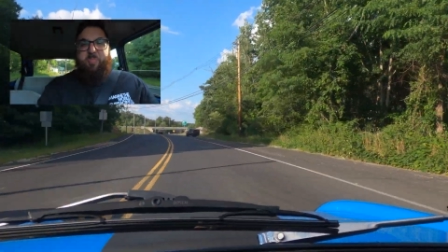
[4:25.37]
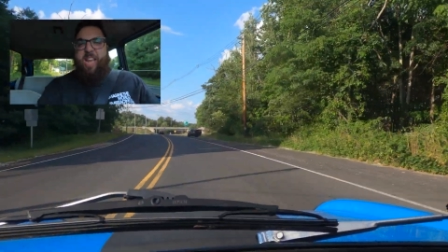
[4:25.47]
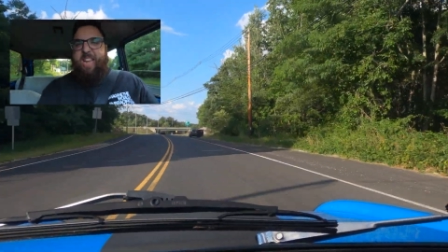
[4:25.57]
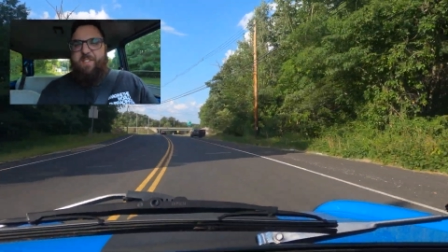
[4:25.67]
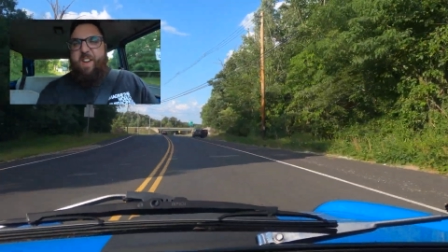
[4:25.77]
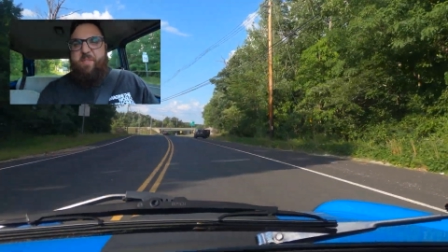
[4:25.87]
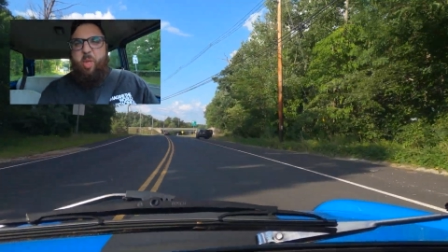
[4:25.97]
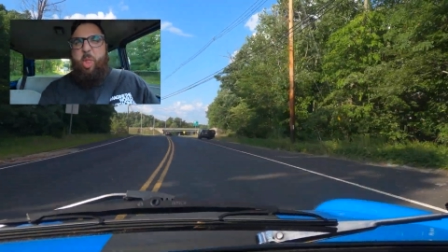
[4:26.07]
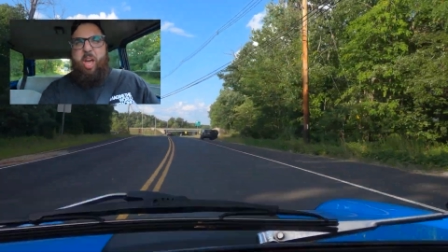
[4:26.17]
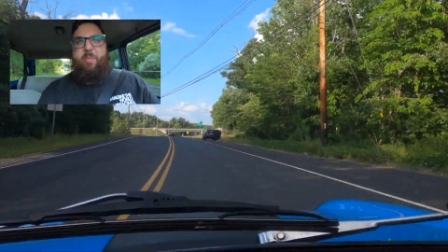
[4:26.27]
95
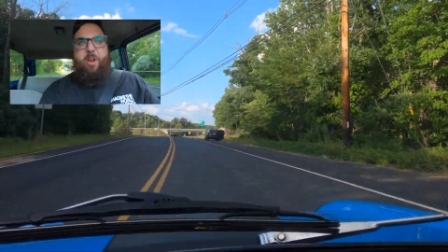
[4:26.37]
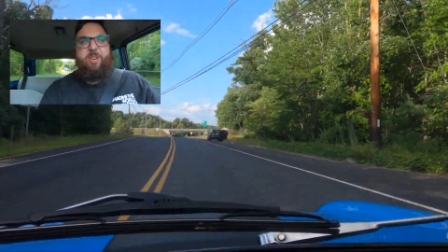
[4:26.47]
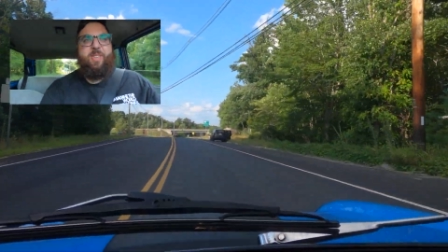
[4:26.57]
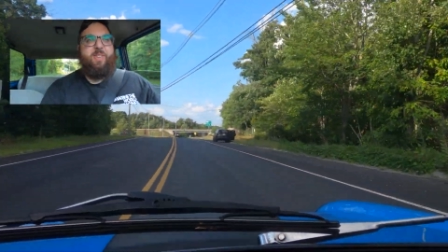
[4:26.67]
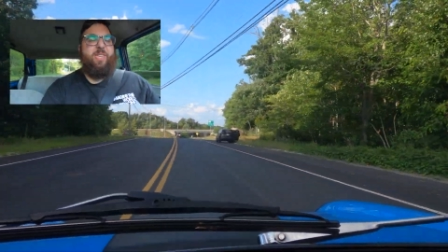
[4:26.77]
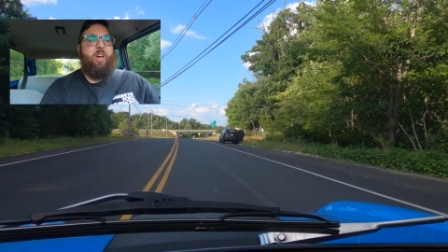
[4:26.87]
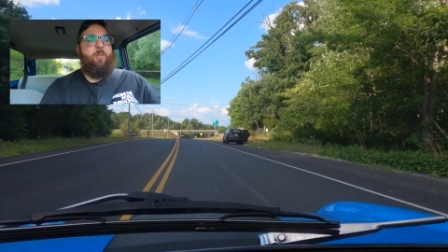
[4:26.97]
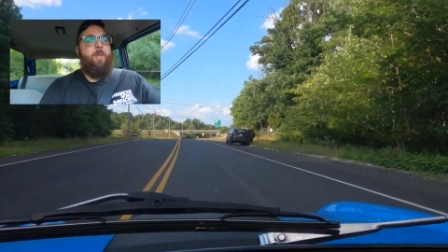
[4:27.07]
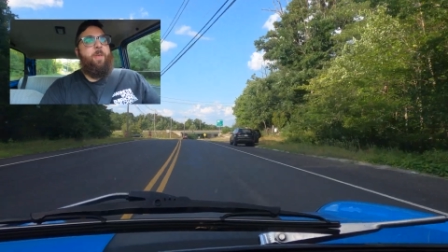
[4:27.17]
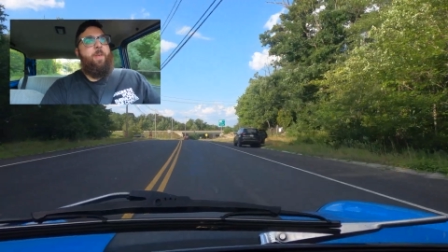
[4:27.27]
kilometers.
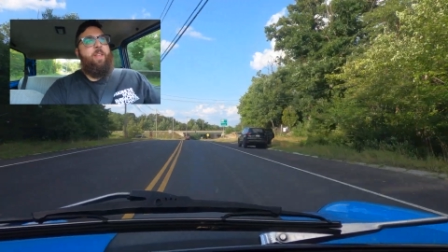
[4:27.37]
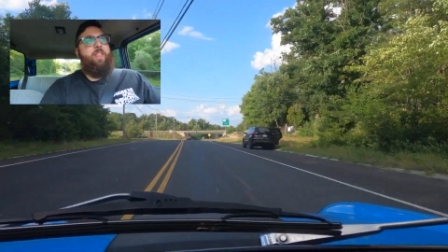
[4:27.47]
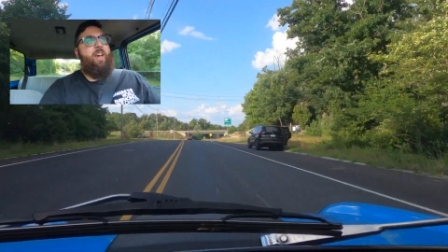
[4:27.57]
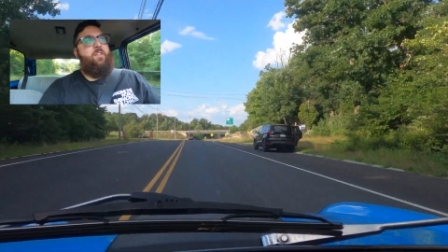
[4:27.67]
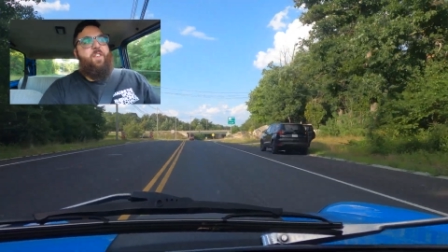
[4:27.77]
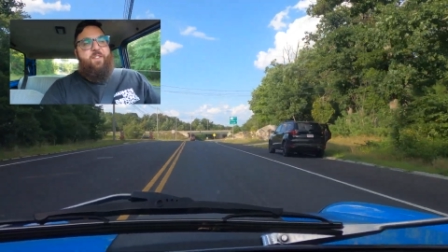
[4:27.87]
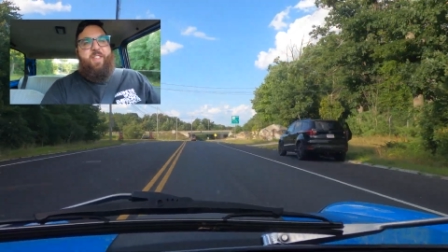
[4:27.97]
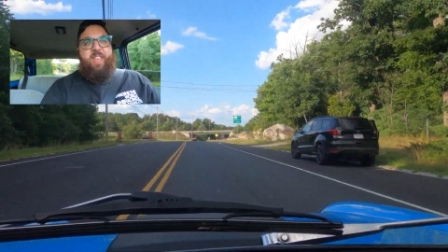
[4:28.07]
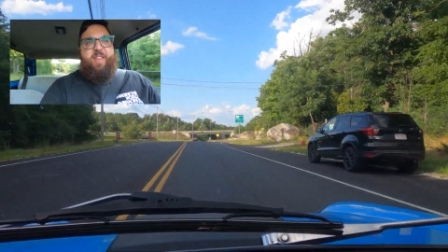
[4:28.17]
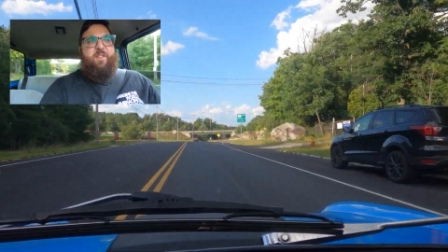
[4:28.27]
So that
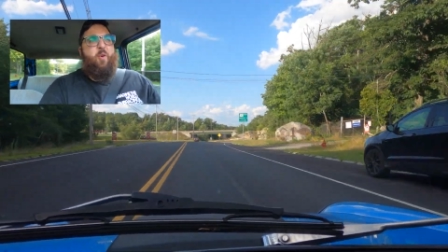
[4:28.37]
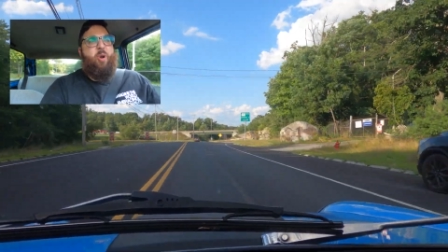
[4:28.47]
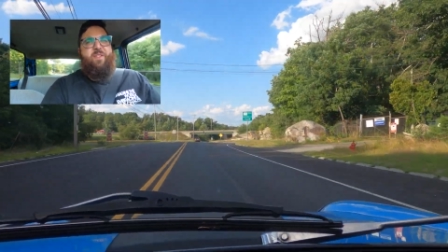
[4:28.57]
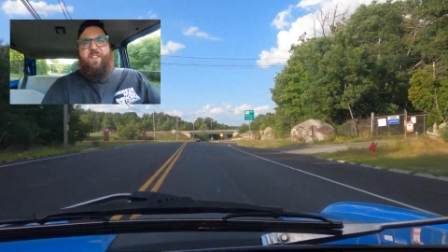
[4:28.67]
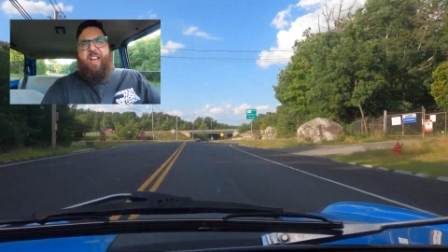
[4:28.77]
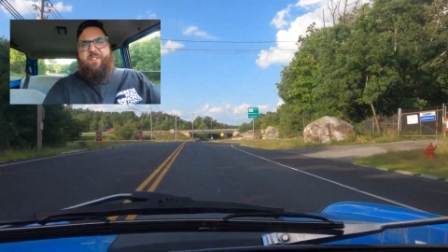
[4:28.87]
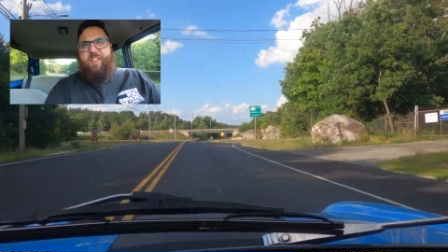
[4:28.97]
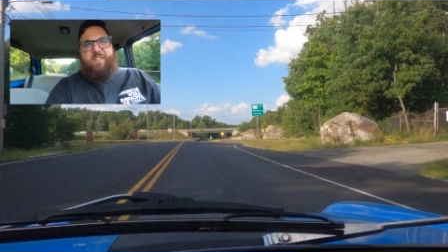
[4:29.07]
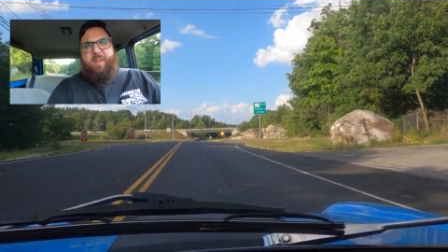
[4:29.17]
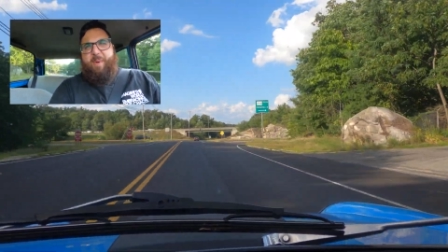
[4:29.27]
50, 45,
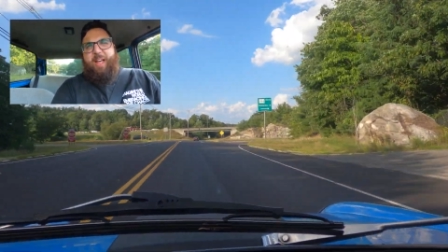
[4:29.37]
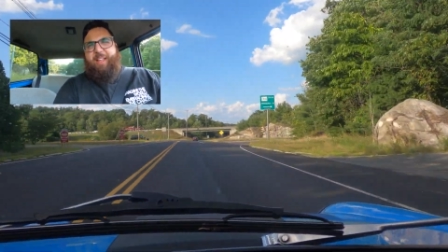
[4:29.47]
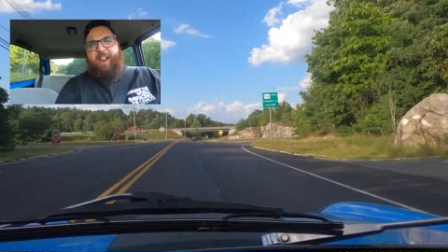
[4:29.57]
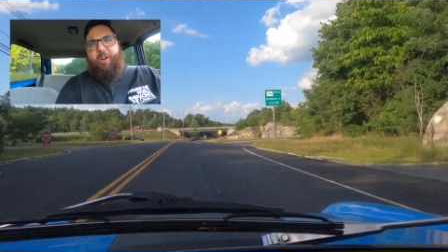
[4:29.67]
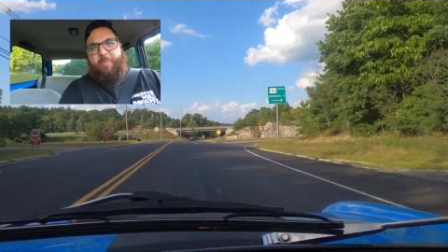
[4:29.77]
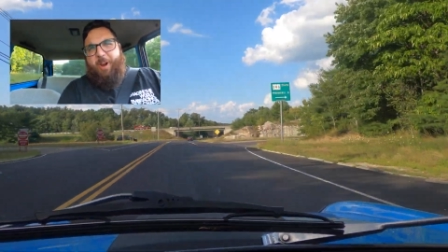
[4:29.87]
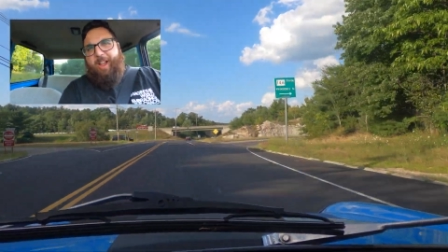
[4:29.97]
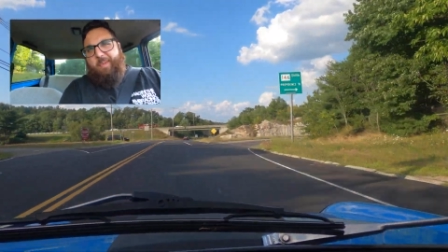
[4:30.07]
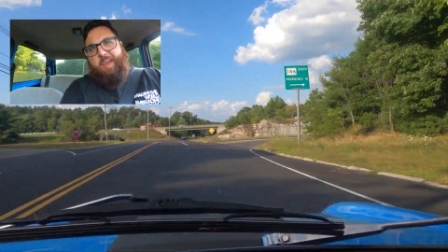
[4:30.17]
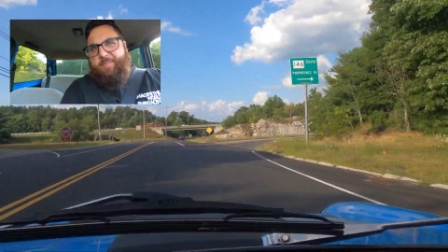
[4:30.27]
50 mile an hour
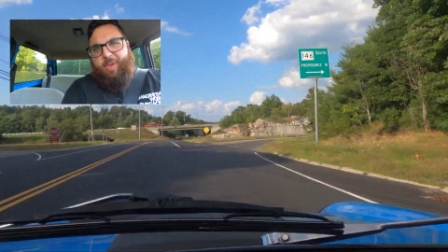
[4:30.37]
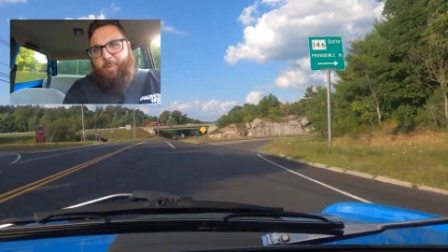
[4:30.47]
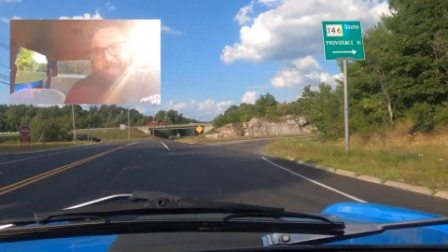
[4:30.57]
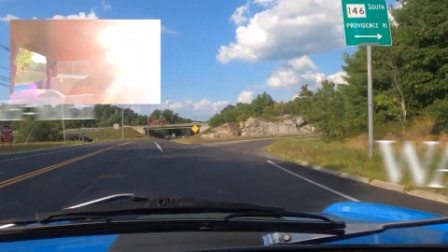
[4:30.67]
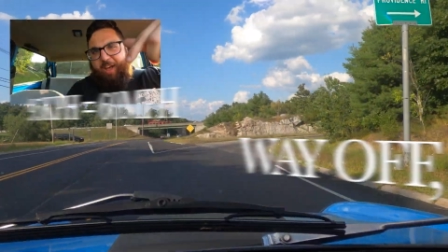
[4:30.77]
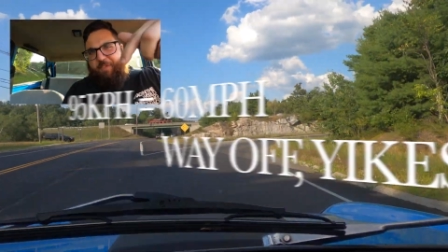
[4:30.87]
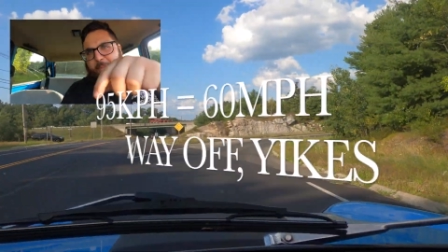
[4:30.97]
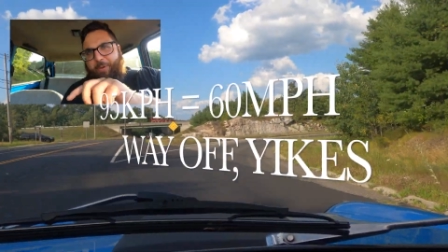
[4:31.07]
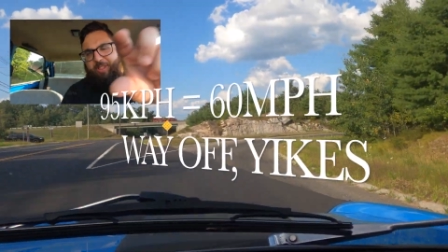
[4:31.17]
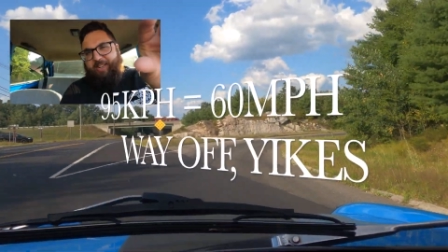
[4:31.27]
mark, I might be way off.
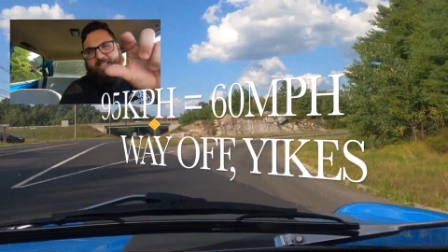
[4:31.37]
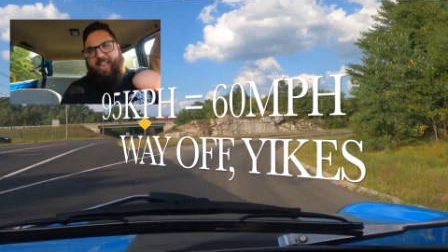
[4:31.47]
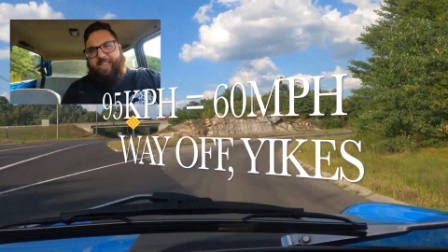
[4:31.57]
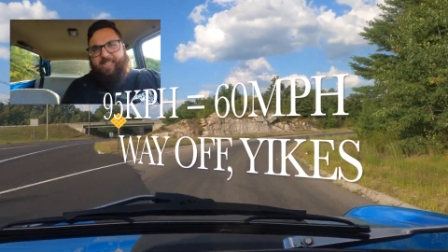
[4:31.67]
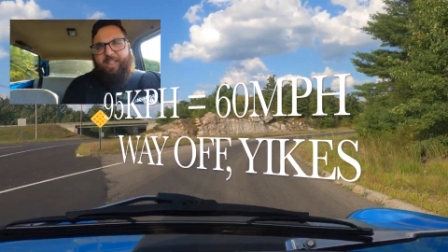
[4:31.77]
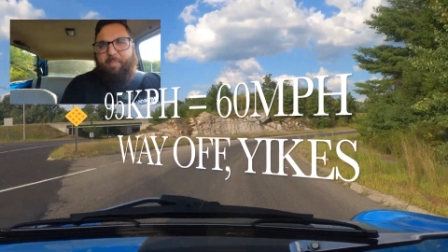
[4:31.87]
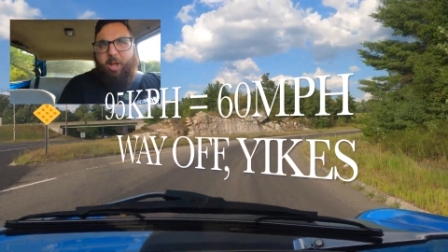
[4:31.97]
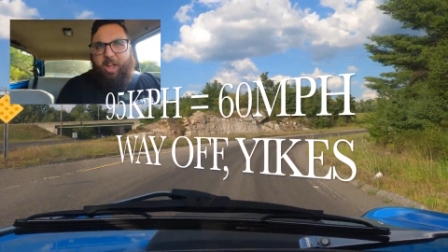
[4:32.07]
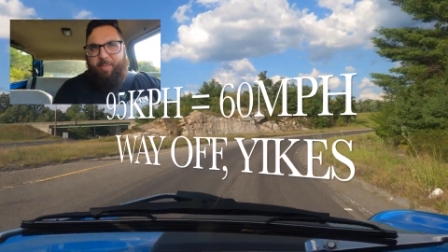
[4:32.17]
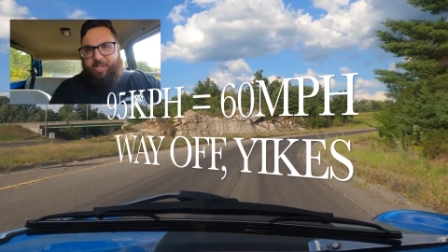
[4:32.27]
I'll put the text in the
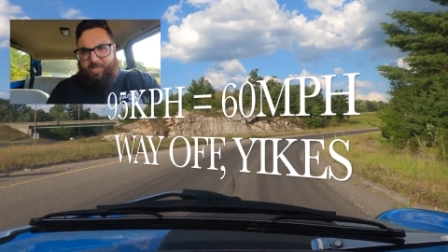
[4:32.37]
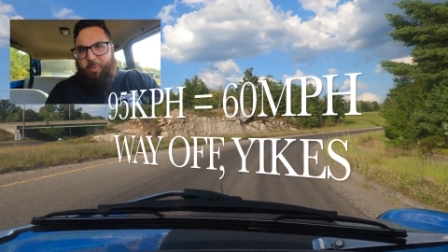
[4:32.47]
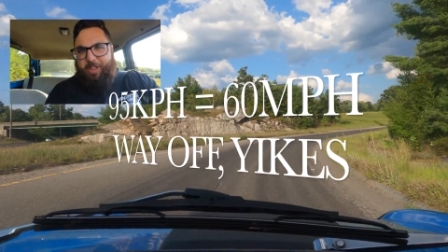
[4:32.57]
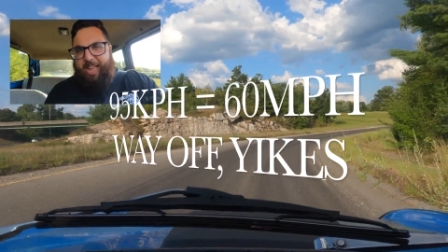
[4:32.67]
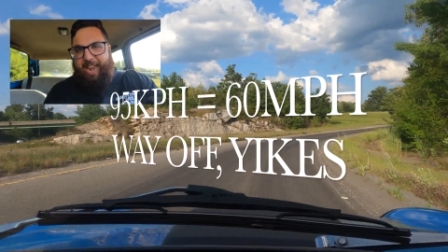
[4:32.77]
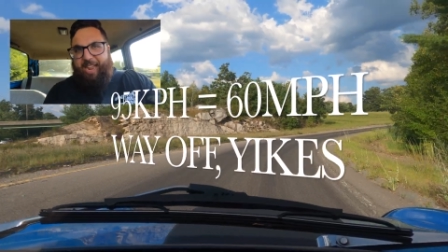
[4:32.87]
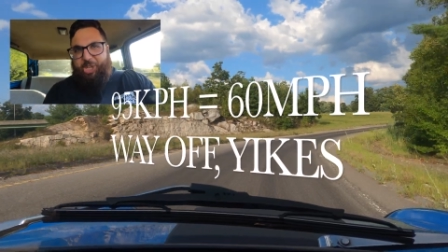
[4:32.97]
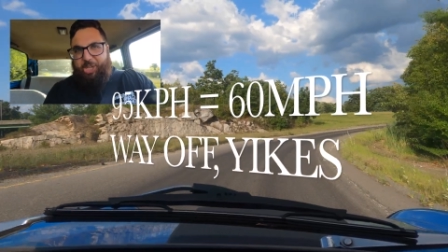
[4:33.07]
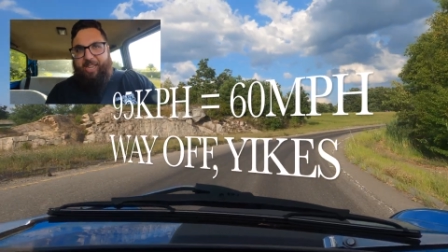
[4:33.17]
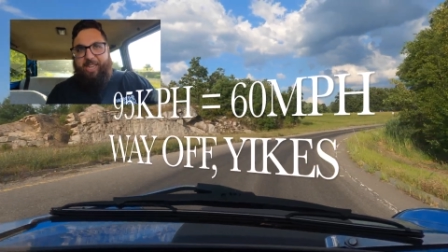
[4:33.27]
bottom as to what that
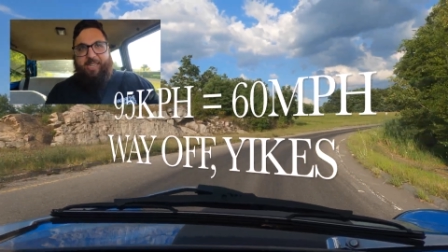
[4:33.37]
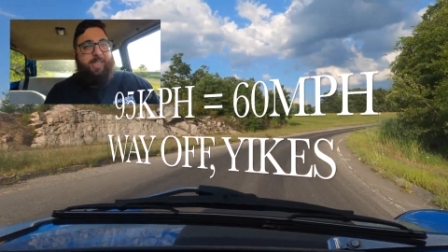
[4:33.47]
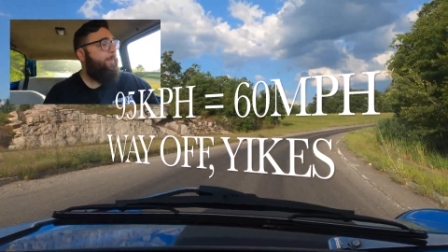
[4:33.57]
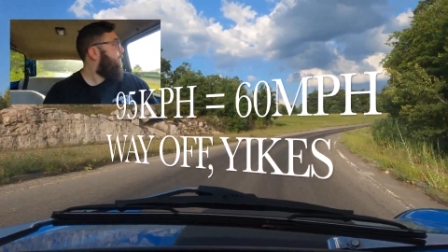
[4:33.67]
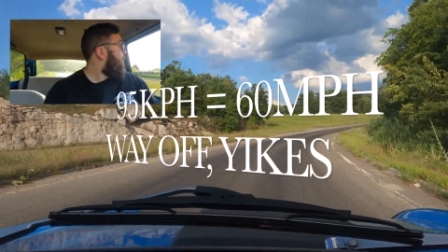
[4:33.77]
actually is.